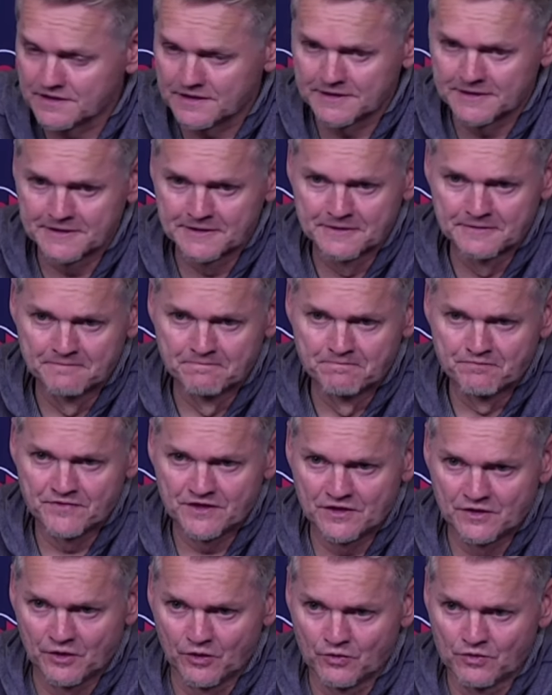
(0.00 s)

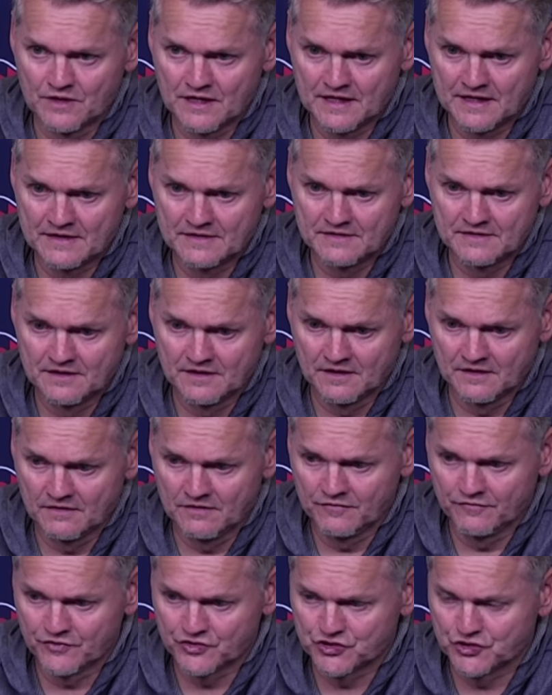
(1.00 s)
Um, you know. And uh,
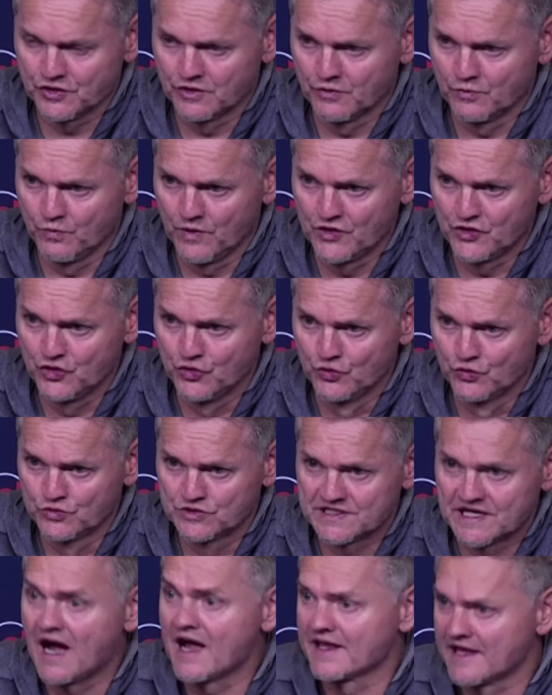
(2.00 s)
For sure, when you
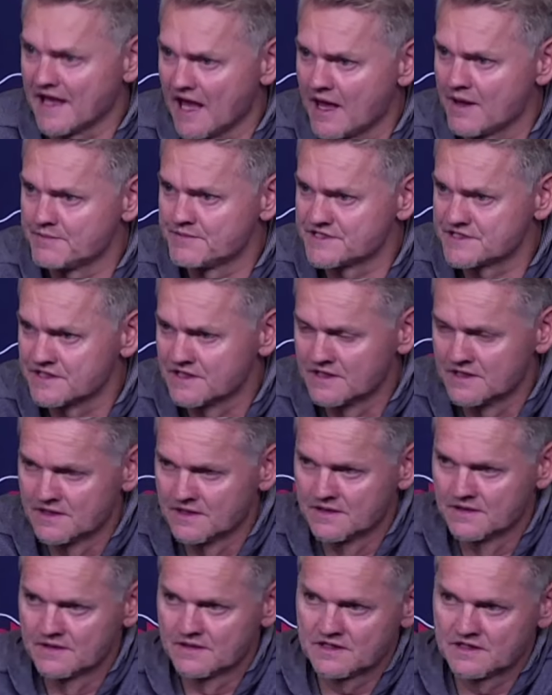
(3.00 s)
tie games,
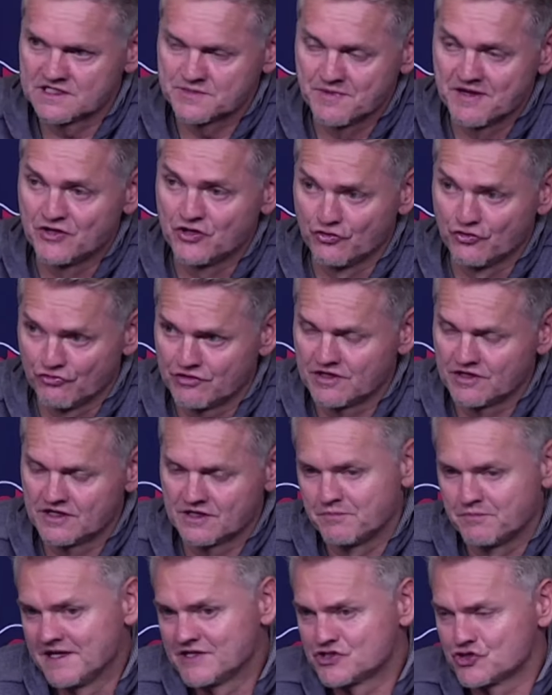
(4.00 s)
it means
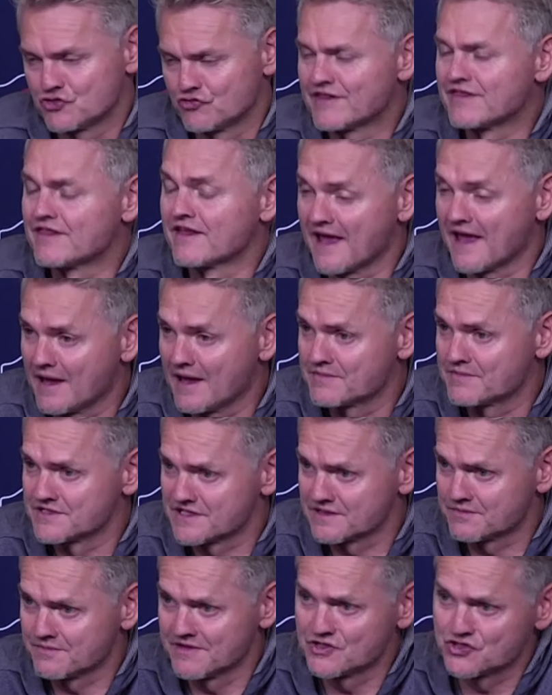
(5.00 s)
you're in the
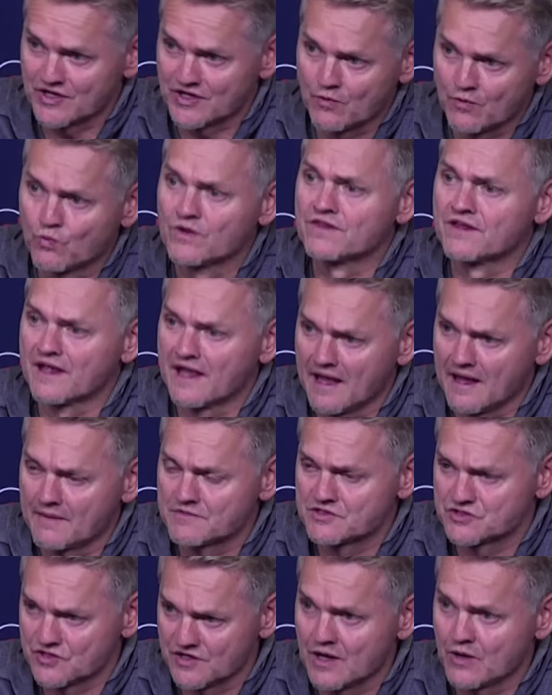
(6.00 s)
games. It means you can win the
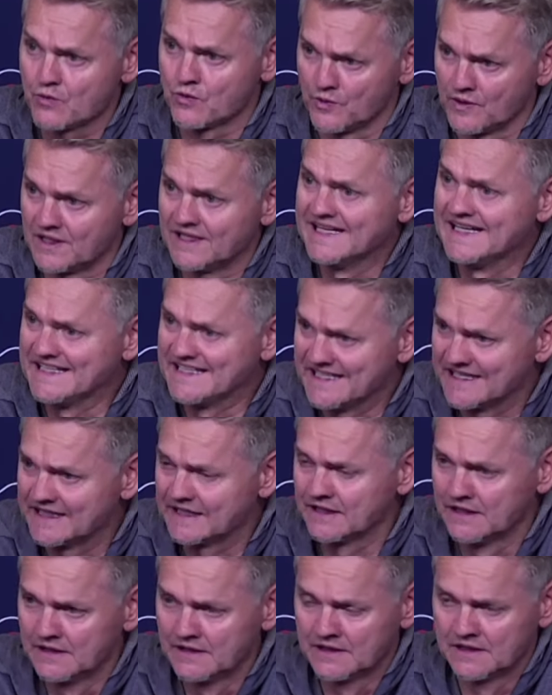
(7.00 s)
games. Today we were
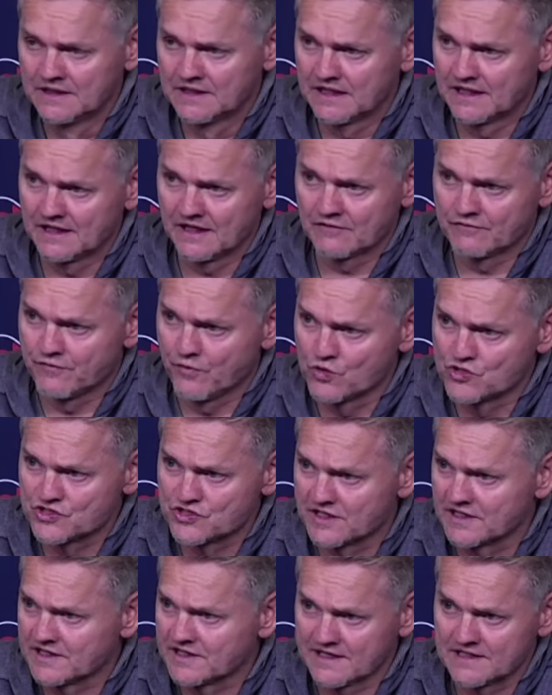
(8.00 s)
leading, and
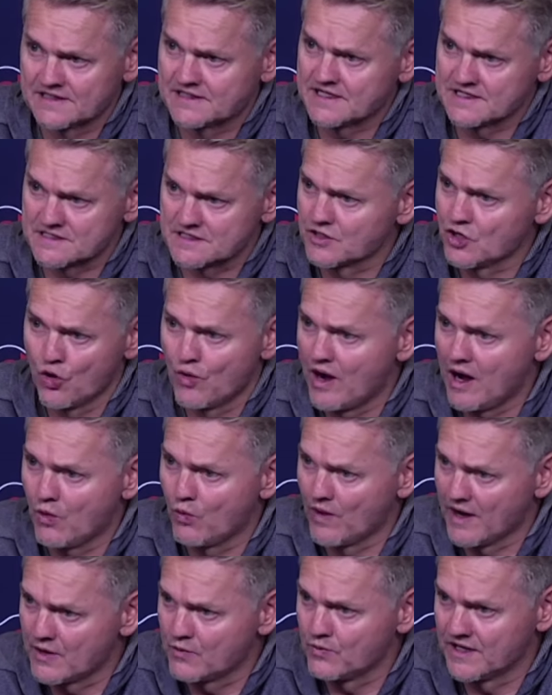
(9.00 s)
unfortunately it doesn't go
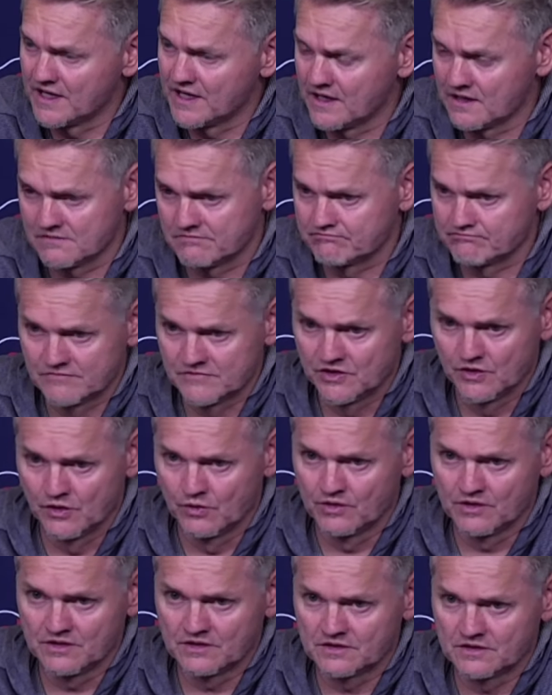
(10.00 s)
our way. We get you
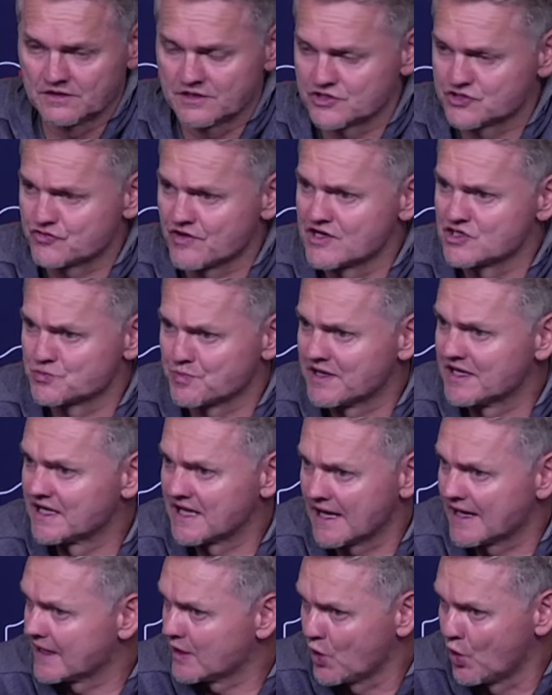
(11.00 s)
know, a strange
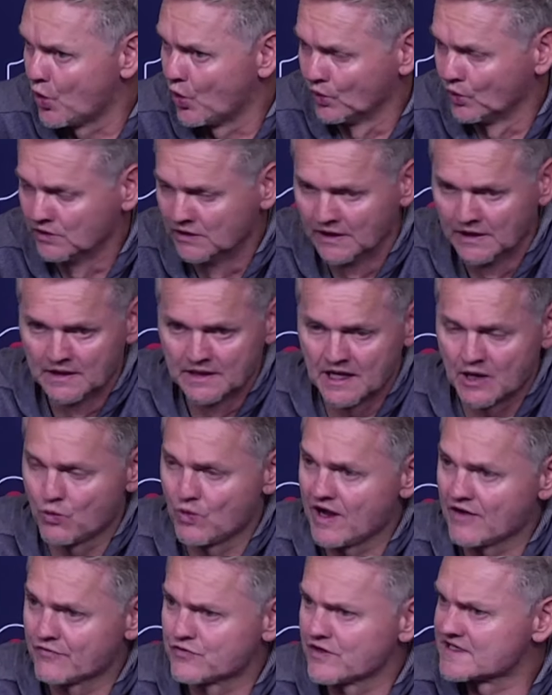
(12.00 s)
PK call, and
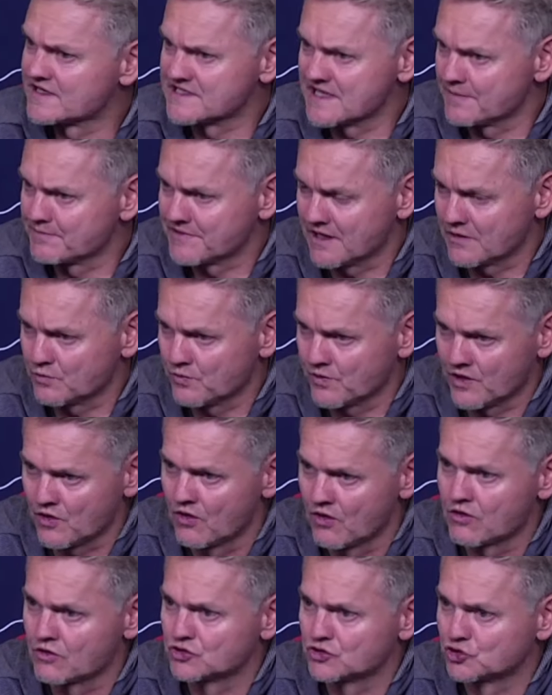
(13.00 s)
we have to accept that. We
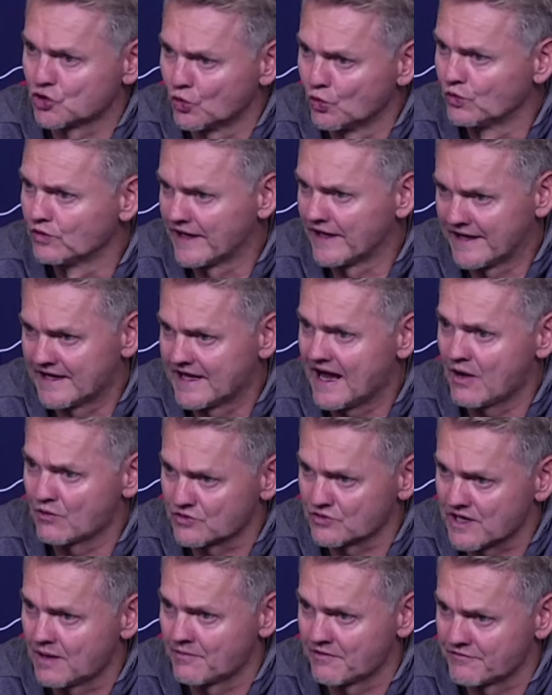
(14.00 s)
can't control any
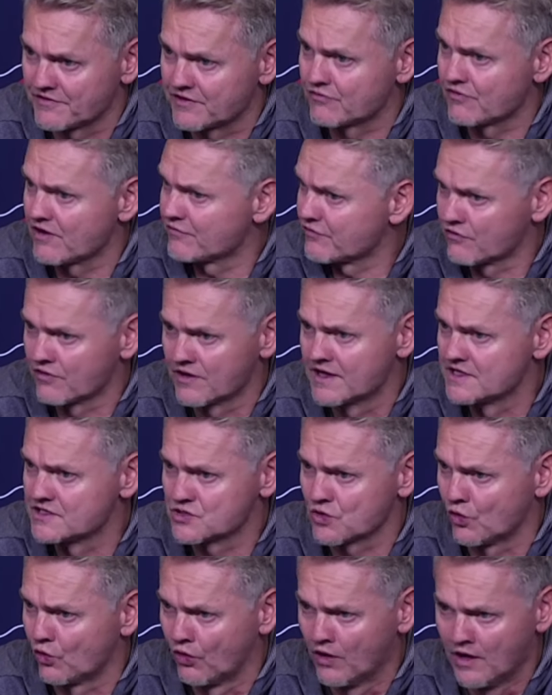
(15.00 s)
outcome of the
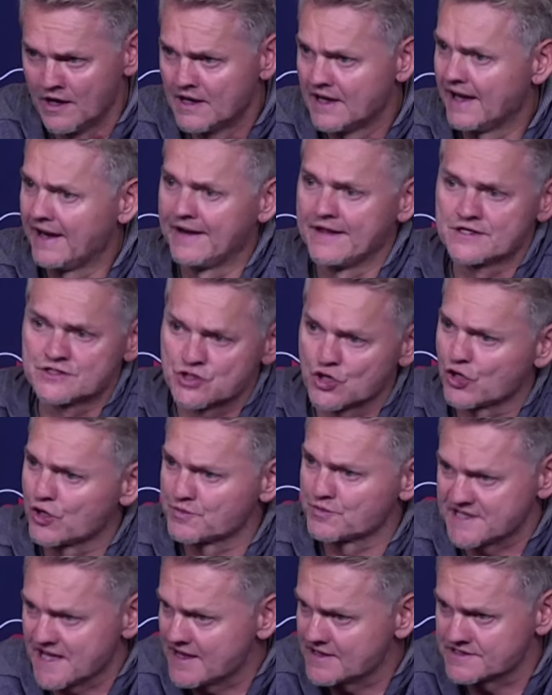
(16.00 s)
referees or any
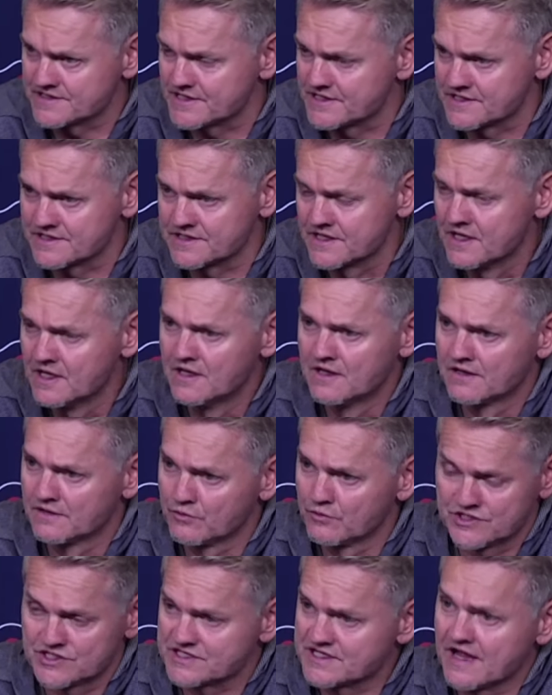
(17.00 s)
circumstances.
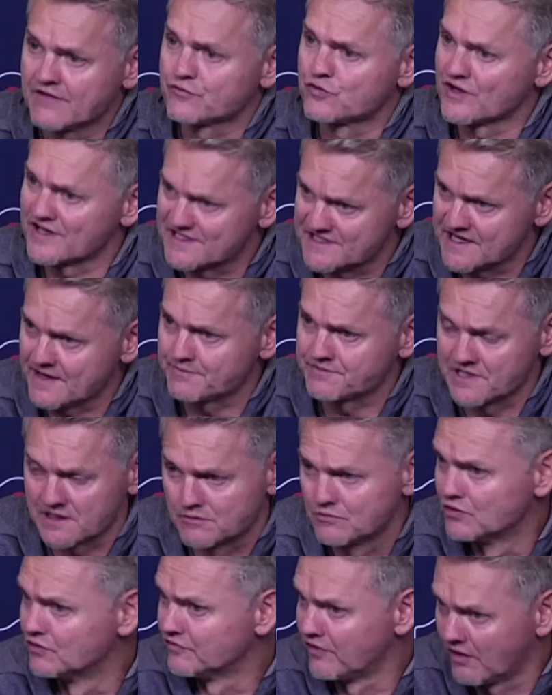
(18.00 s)
We just have to accept
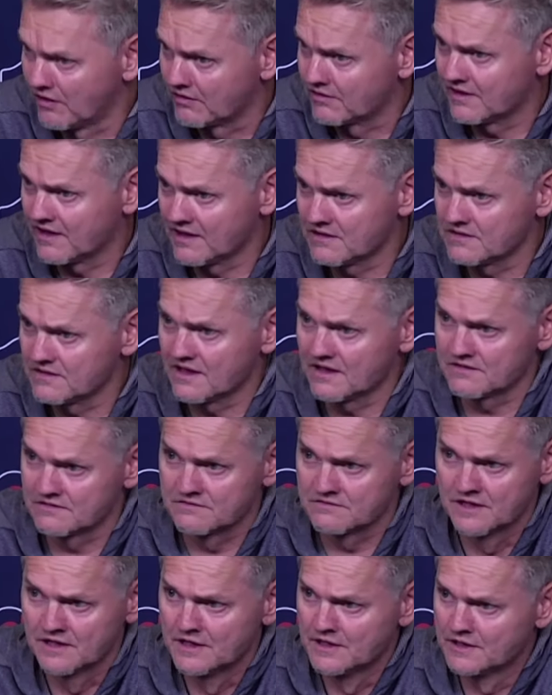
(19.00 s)
and move on and
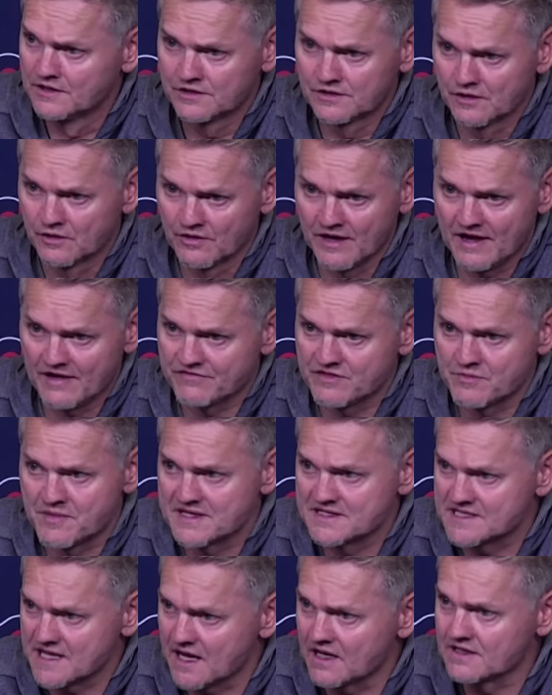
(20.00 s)
and you know, have the
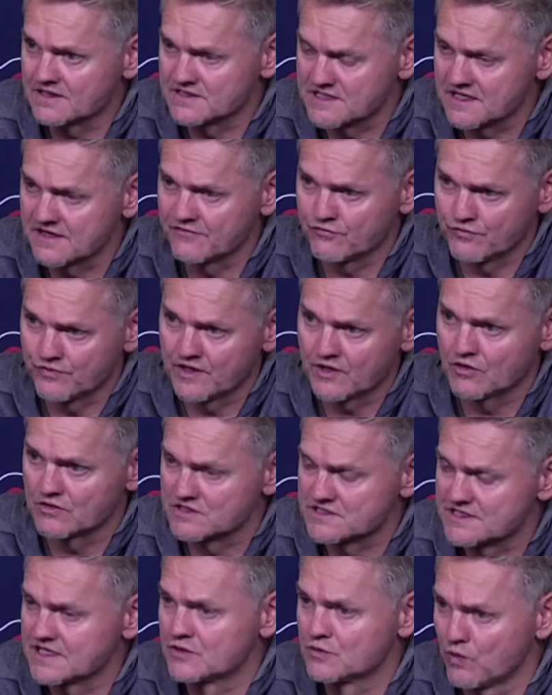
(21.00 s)
mentality, if we
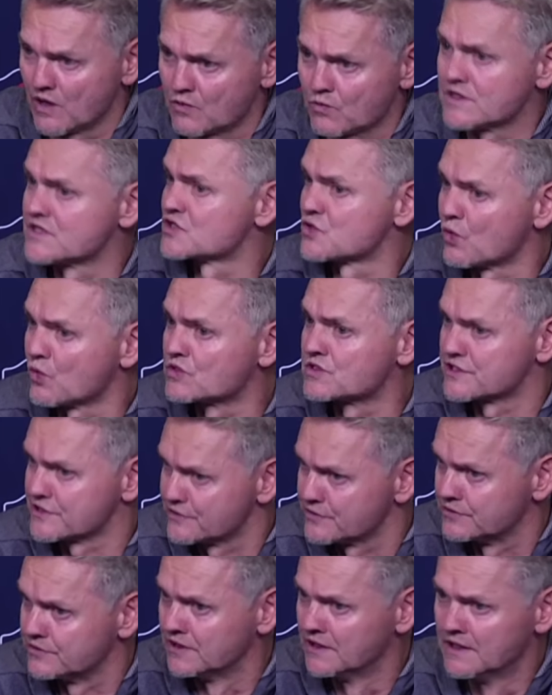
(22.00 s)
concede one, we score
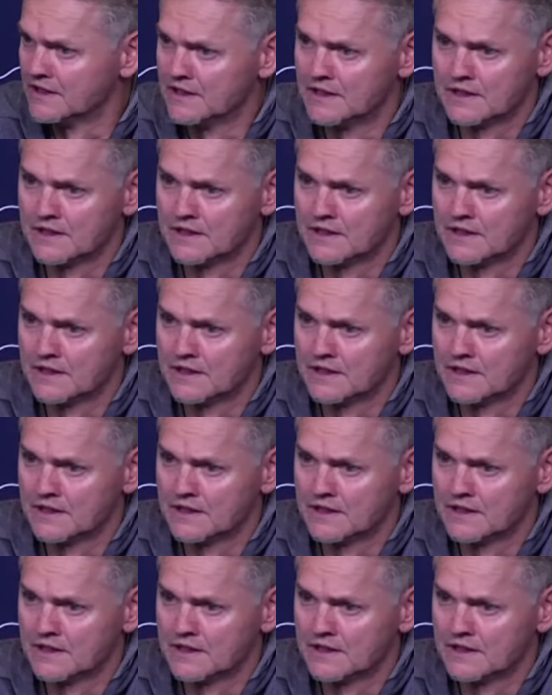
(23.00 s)
two.